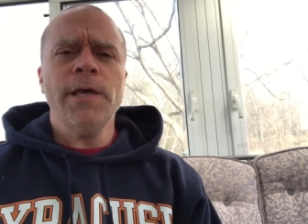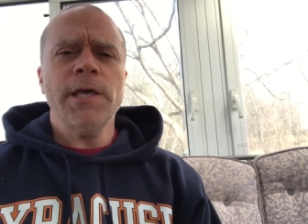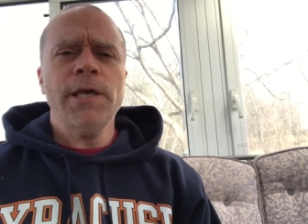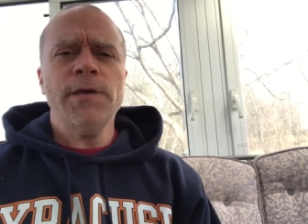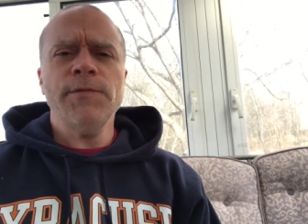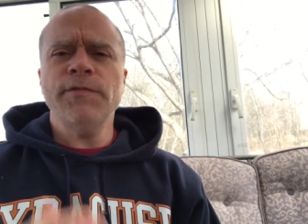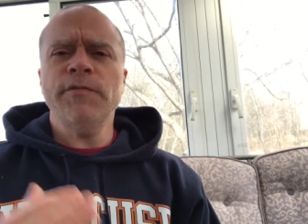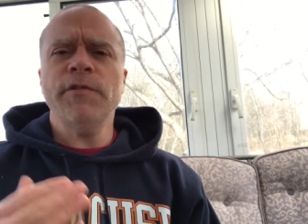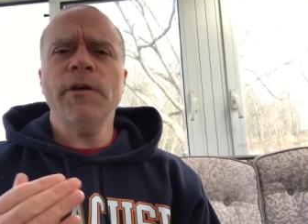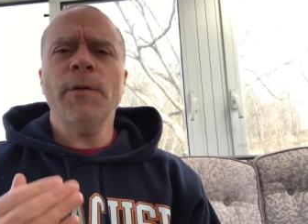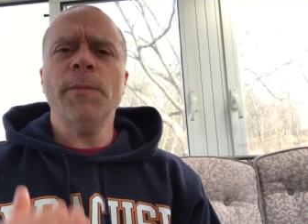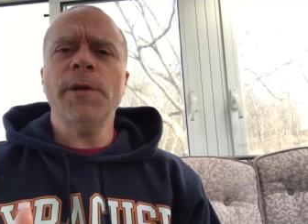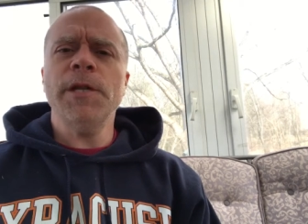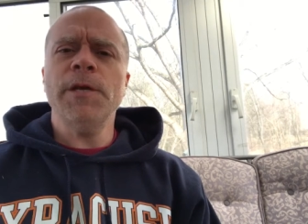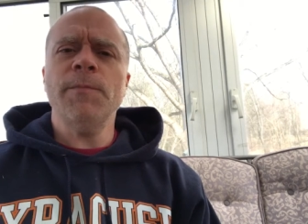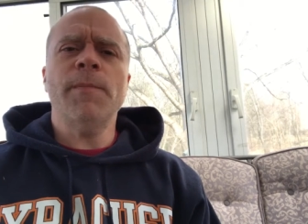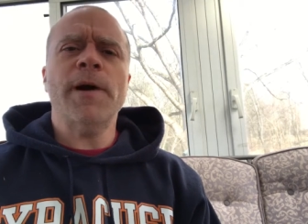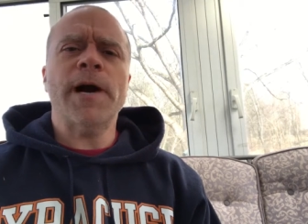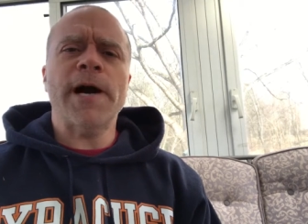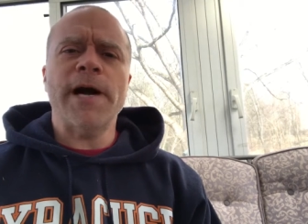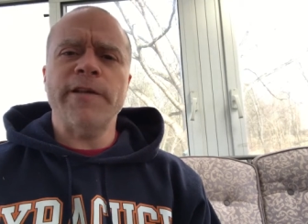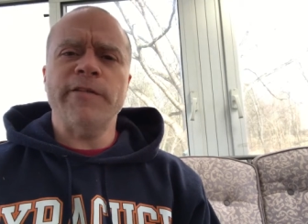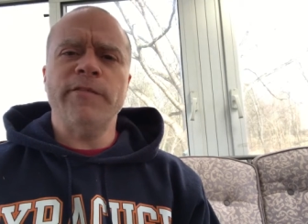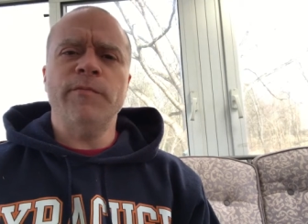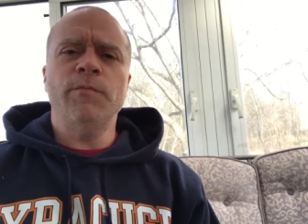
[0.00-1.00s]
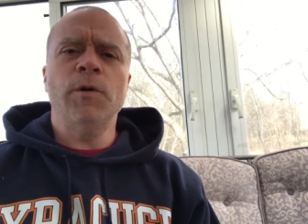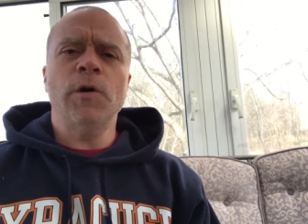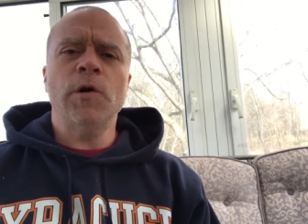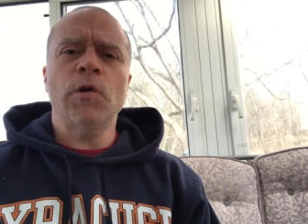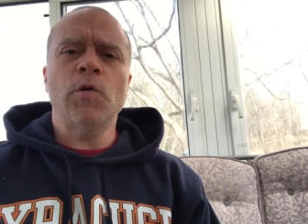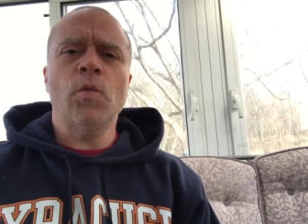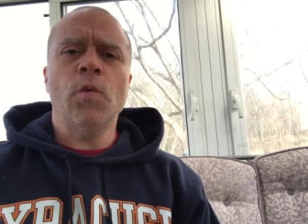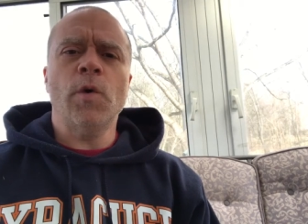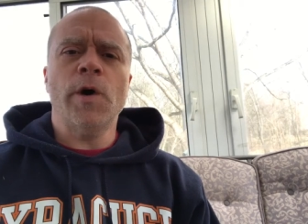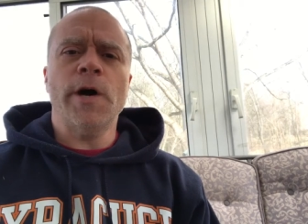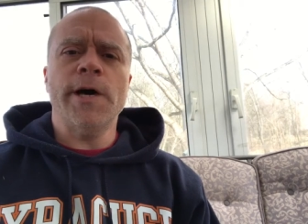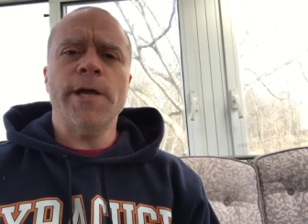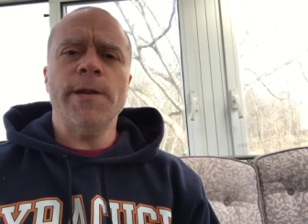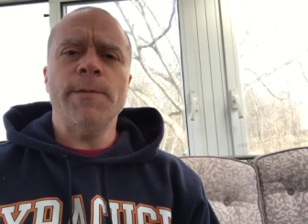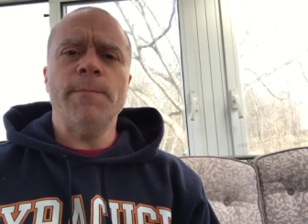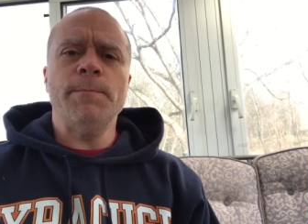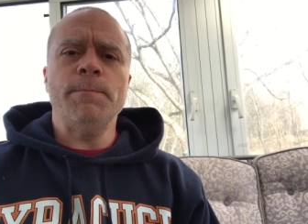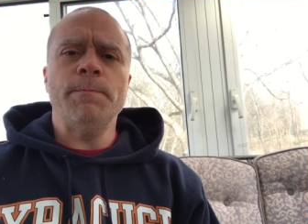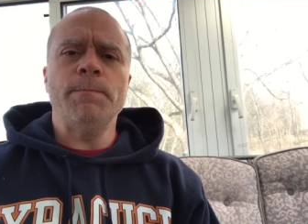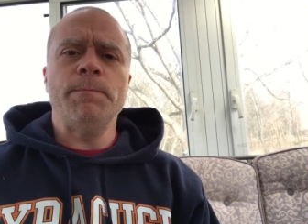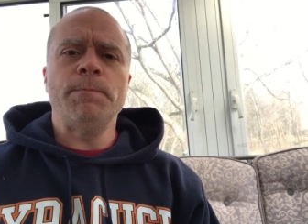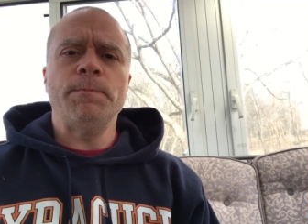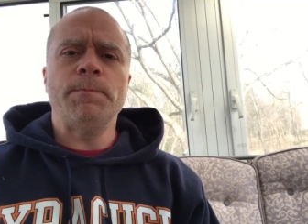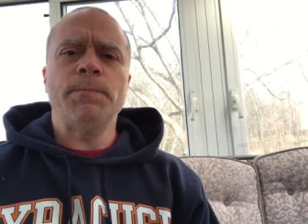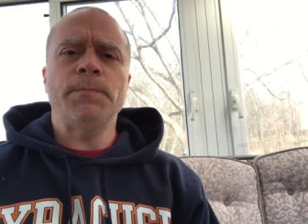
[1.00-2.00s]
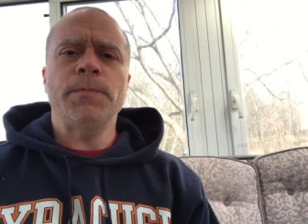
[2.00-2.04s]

If somebody buys book one,